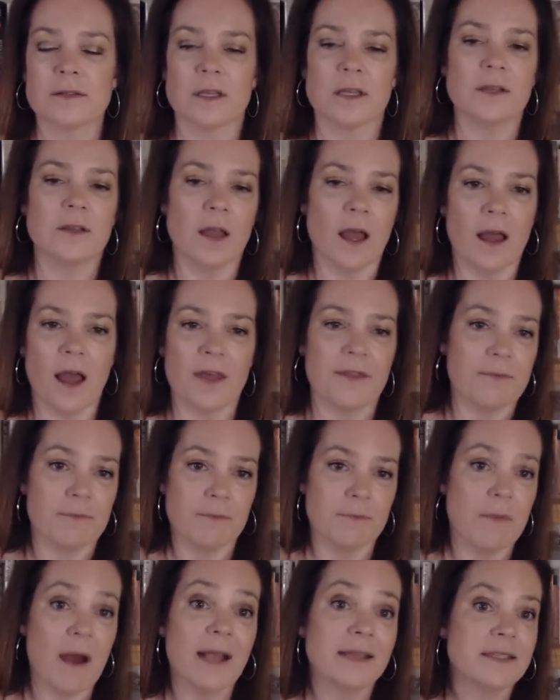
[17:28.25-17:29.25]
It, I,
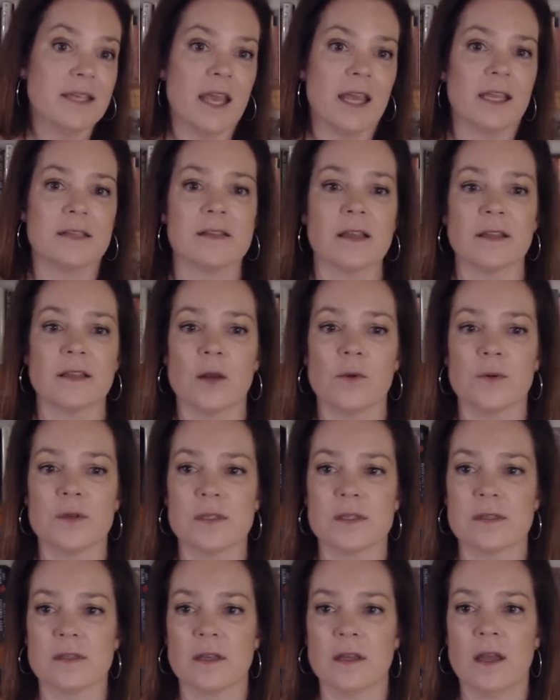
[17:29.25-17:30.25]
my take is that that
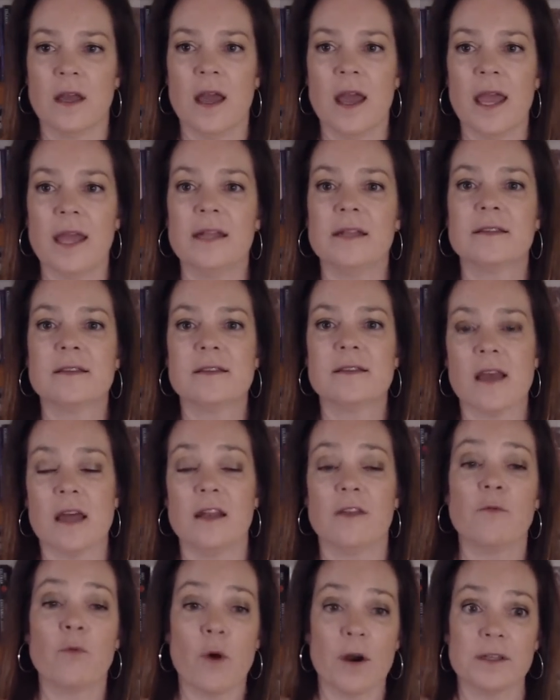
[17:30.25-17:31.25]
was an
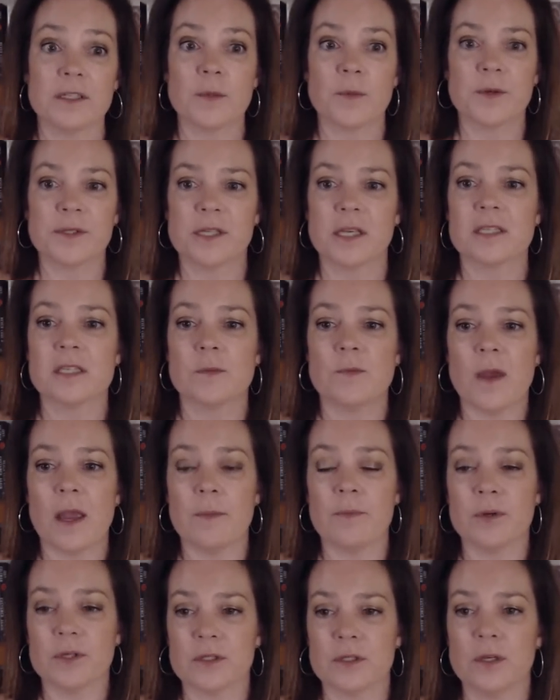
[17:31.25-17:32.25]
incentive one to participate,
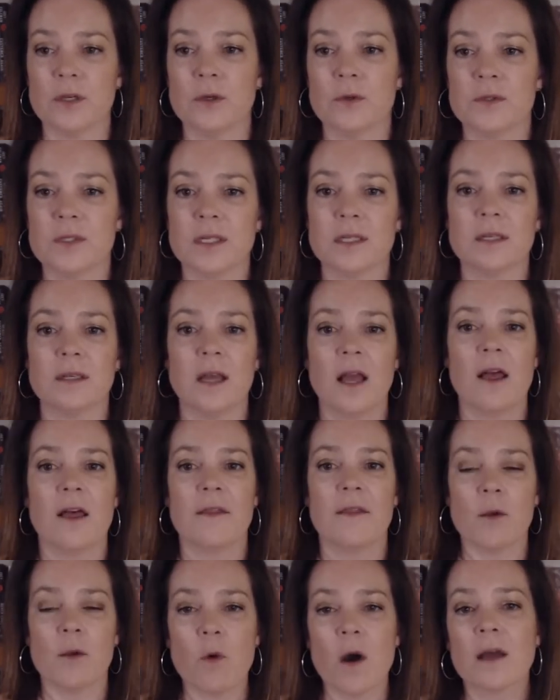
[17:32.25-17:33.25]
but two to
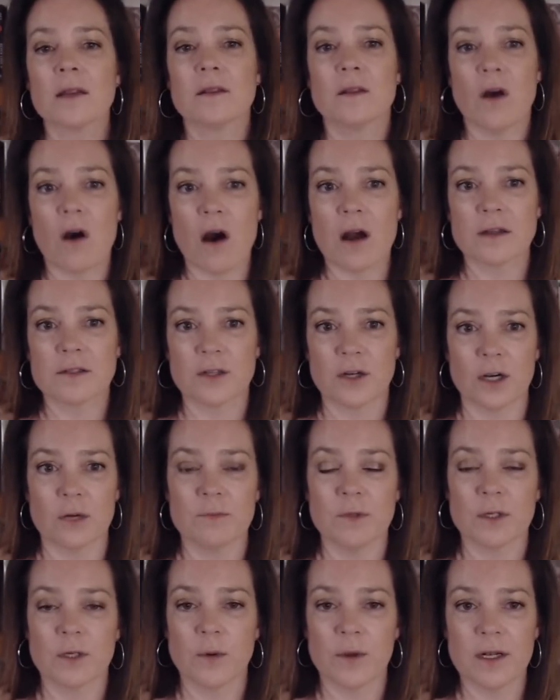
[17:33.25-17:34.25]
they want long-term
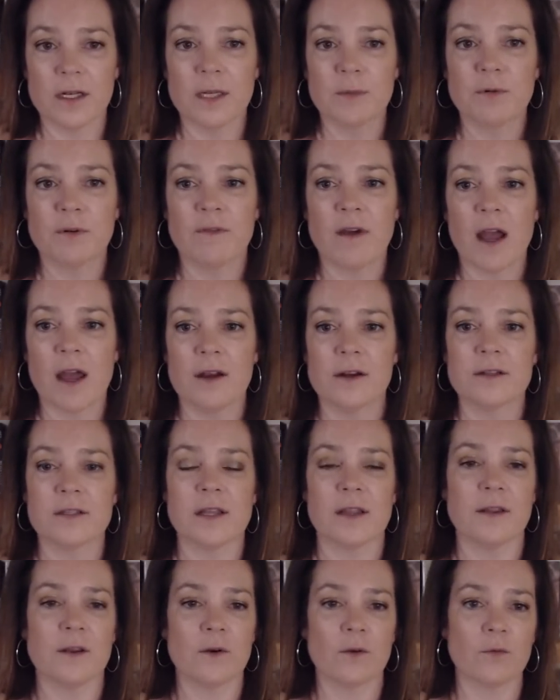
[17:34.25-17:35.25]
liquidity providers
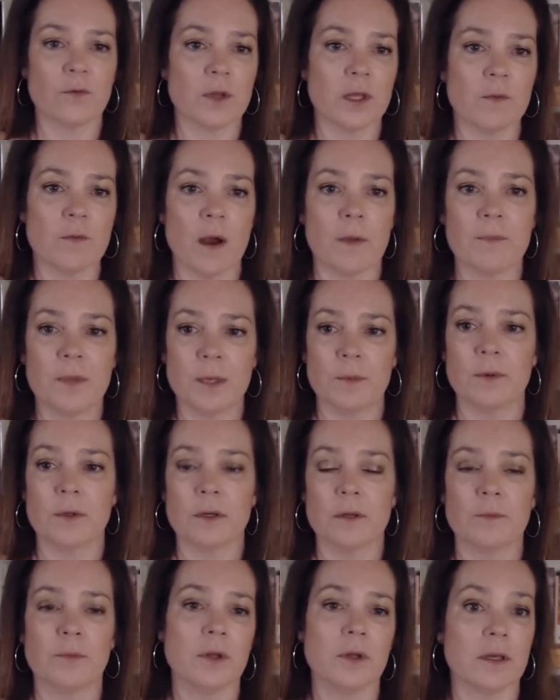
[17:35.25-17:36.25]
and they don't really want
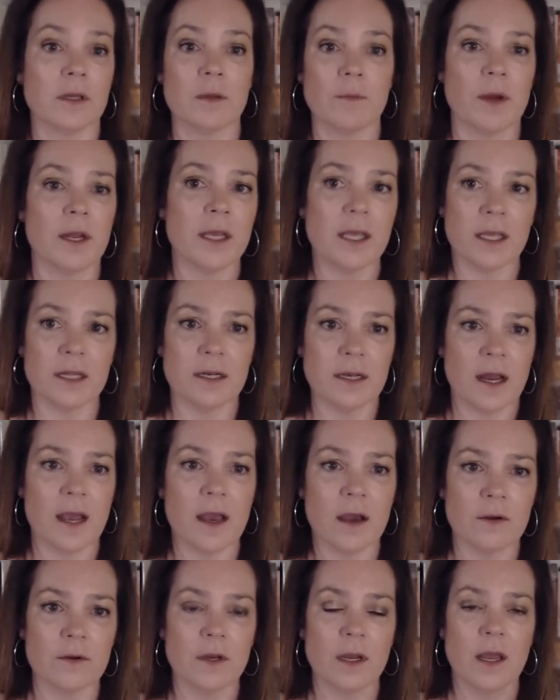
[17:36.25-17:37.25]
people pulling their money in and out